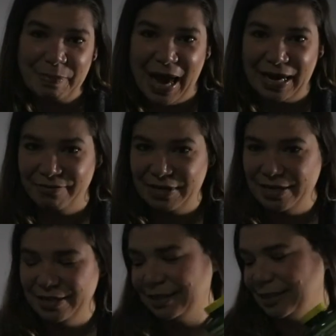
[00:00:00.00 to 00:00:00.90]
pack of
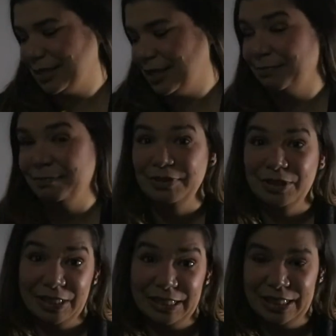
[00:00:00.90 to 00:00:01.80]
these um,
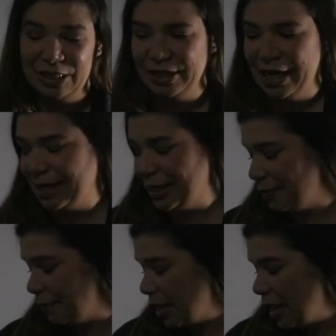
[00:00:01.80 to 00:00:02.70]
to continue taking them.